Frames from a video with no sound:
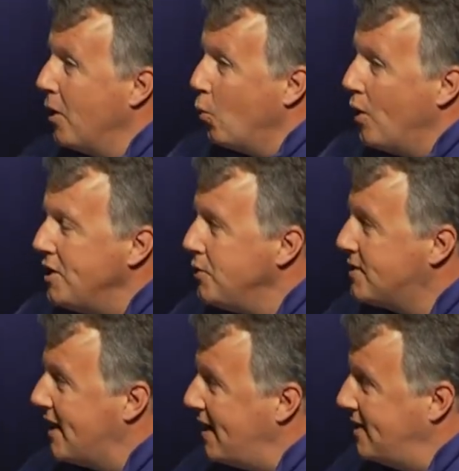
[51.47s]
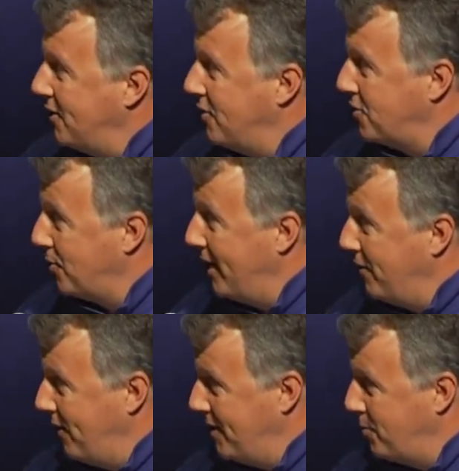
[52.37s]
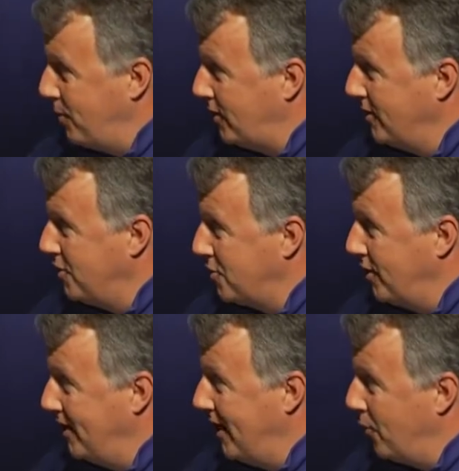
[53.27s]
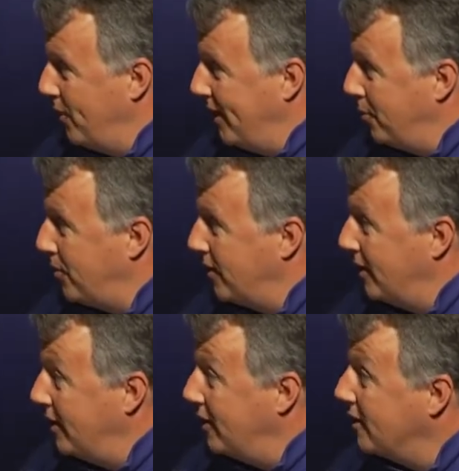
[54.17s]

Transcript: when you sat down to write Facebook during that reading period,